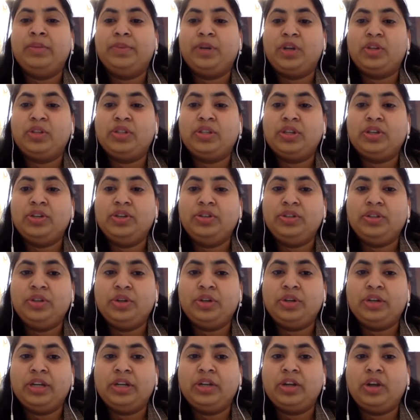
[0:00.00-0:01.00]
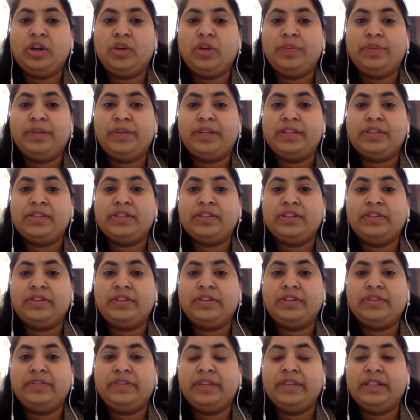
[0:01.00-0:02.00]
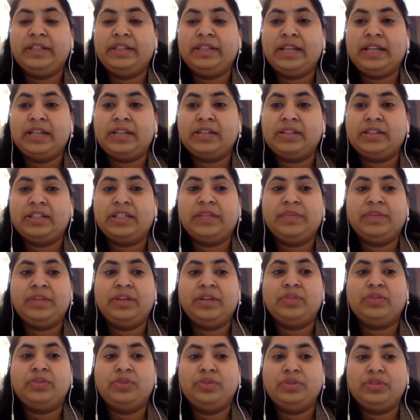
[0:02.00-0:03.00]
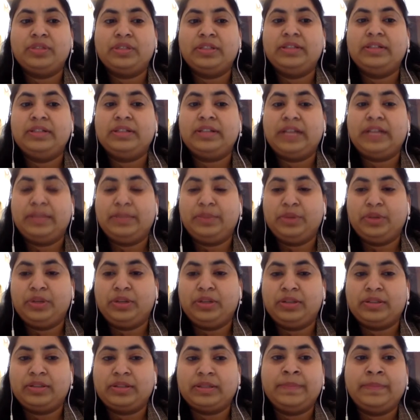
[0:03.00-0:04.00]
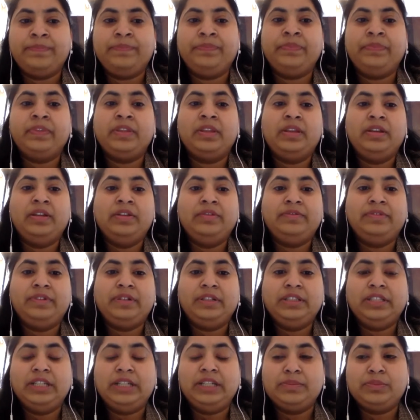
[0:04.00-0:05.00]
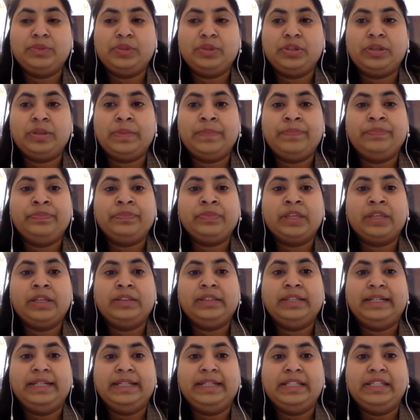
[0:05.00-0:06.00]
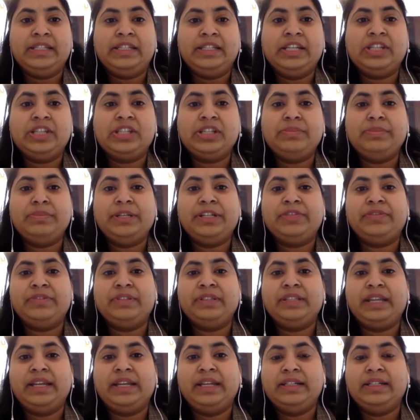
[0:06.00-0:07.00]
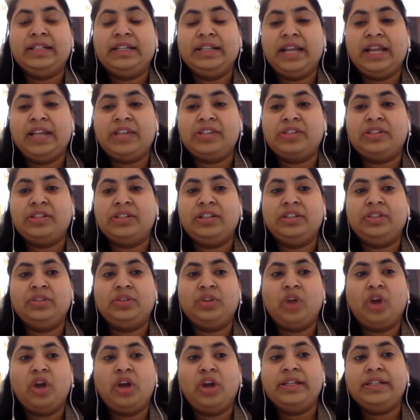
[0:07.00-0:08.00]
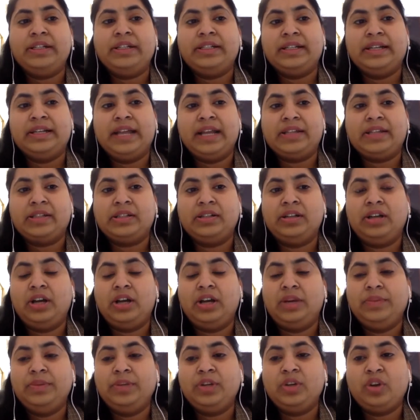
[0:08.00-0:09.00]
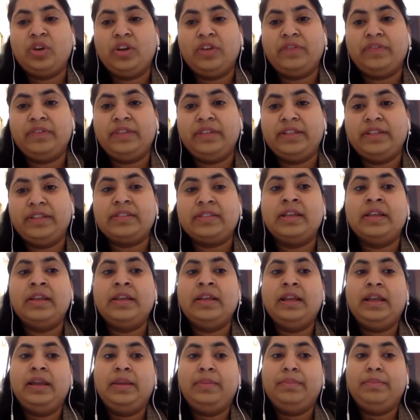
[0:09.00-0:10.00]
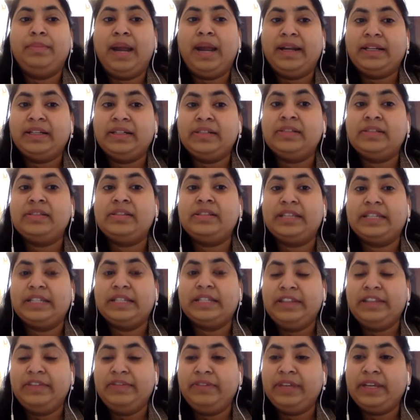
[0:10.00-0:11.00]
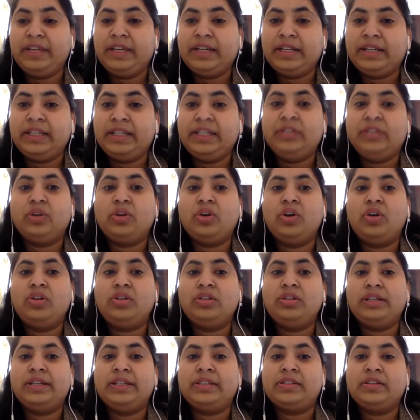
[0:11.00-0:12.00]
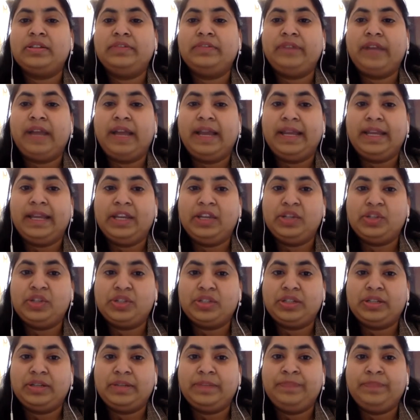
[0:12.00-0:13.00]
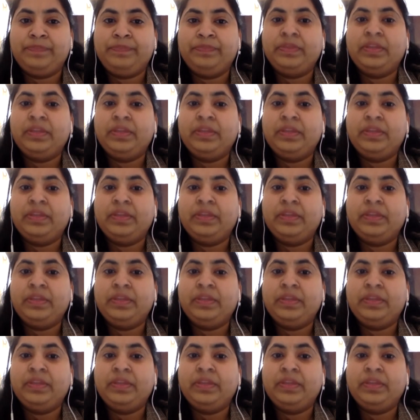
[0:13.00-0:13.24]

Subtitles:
prosecutorial competence of international criminal courts and tribunals. Furthermore, the distinction between the international and non-international armed conflicts matters significantly in the context of IHL